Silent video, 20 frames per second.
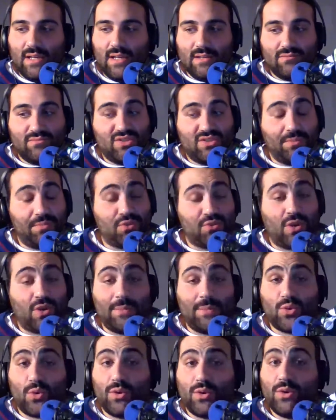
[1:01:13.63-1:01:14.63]

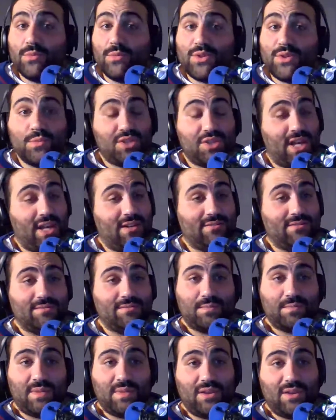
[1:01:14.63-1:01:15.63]
Subscribe to our YouTube channel.
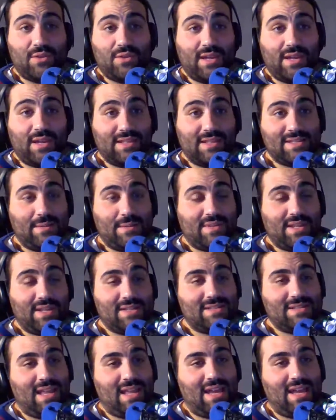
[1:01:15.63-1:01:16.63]
Then you can get these
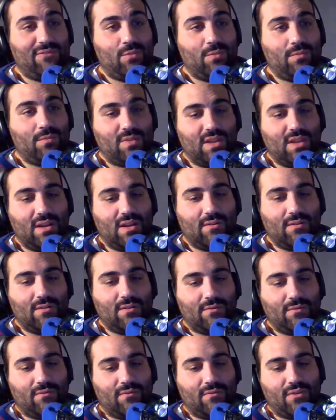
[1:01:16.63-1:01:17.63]
updates live,
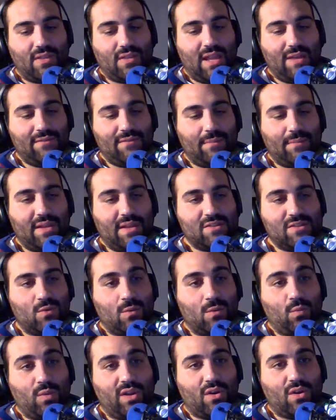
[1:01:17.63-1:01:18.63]
for live updates
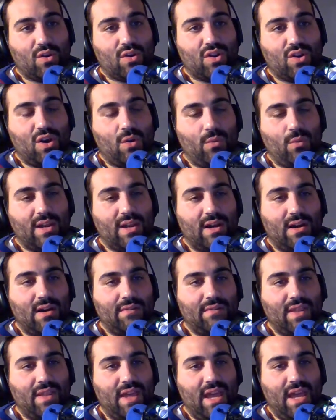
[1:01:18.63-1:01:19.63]
when we are going
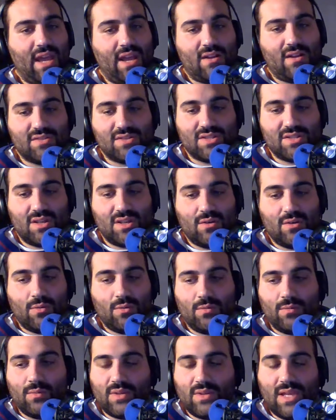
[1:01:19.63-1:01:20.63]
on the air.
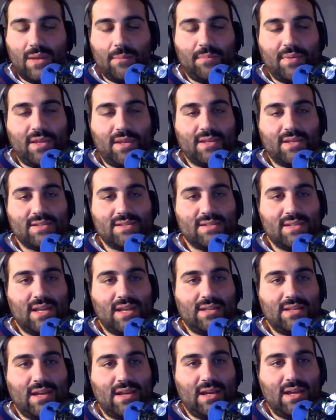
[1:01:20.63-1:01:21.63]
So with that being
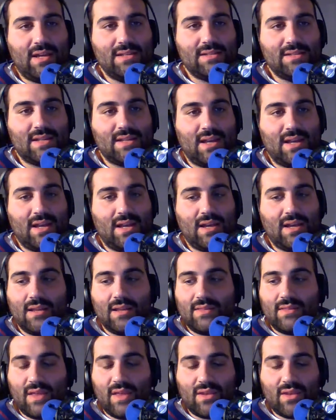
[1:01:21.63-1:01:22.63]
said, guys,
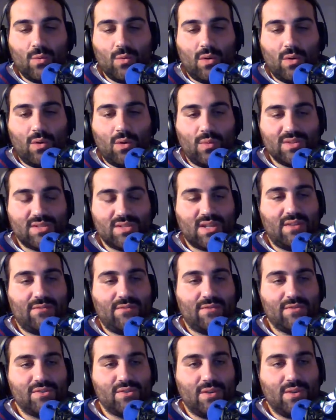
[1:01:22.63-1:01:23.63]
thank you all once again
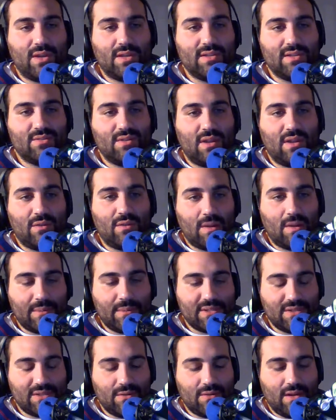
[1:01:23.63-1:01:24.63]
for tuning into another
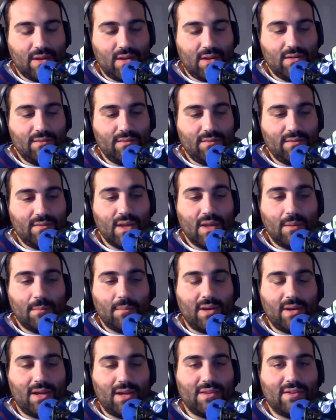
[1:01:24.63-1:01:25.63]
episode of
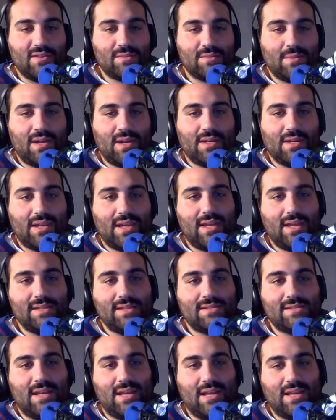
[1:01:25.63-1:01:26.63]
Behind the Ears
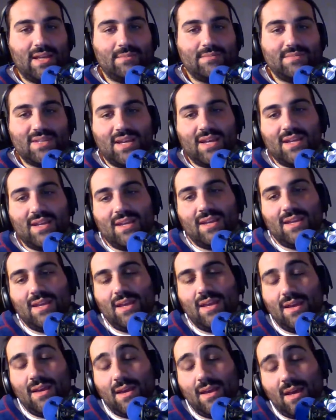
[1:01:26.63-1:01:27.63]
Podcast. I am Danny,
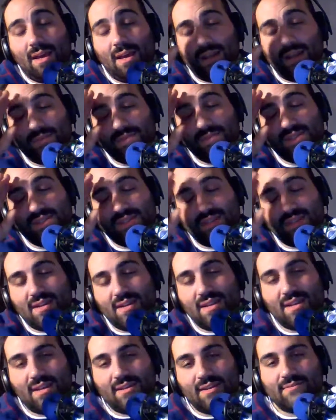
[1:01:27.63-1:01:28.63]
and I am
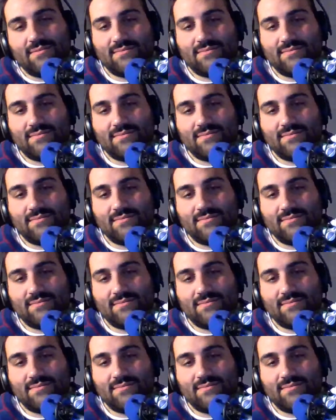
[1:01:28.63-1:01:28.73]
signing out.